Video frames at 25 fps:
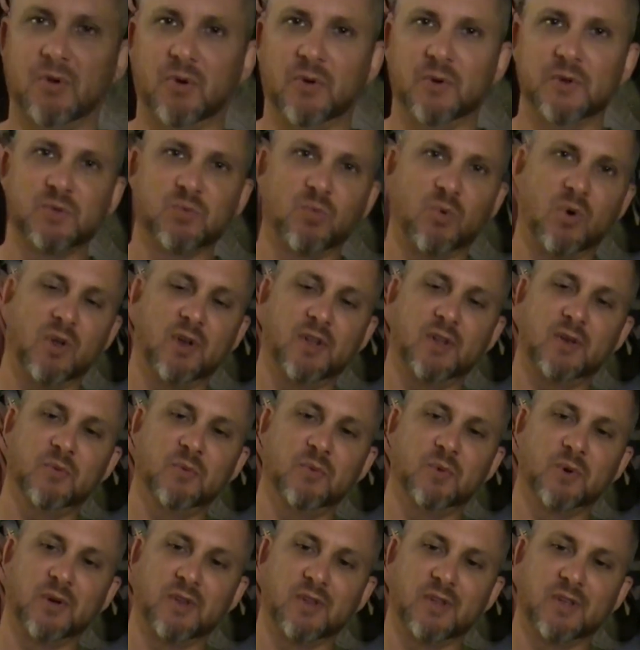always
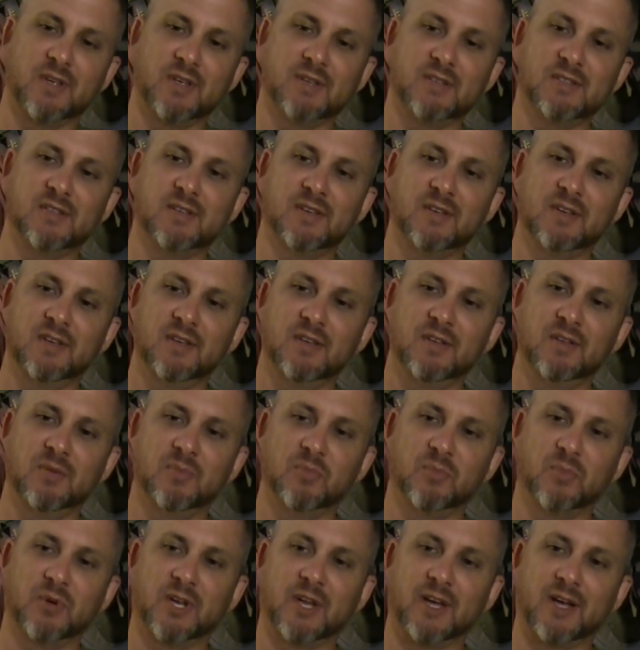wanted one of these,
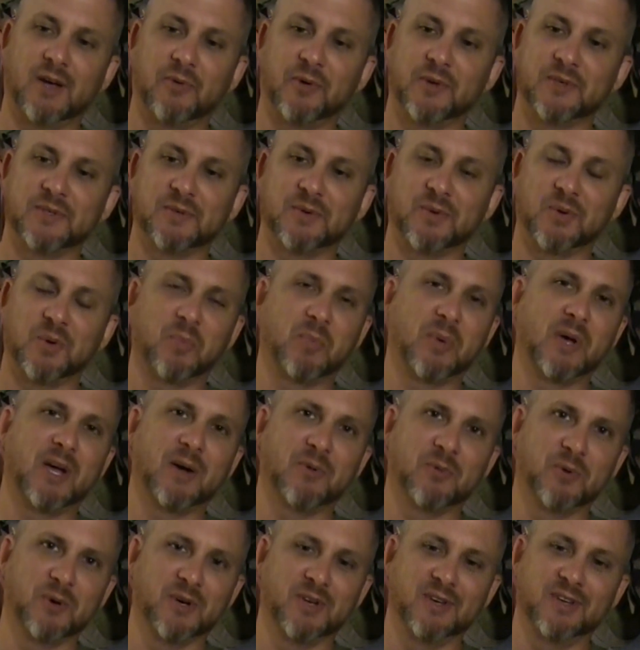but I wasn't going to buy
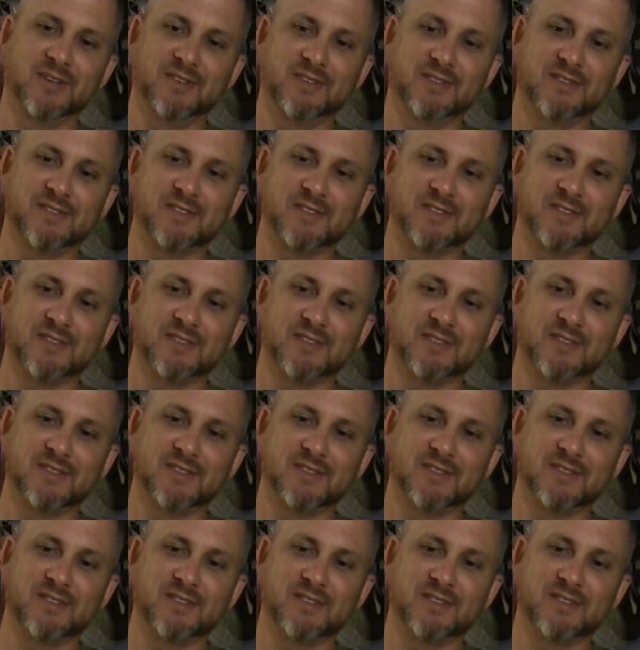one.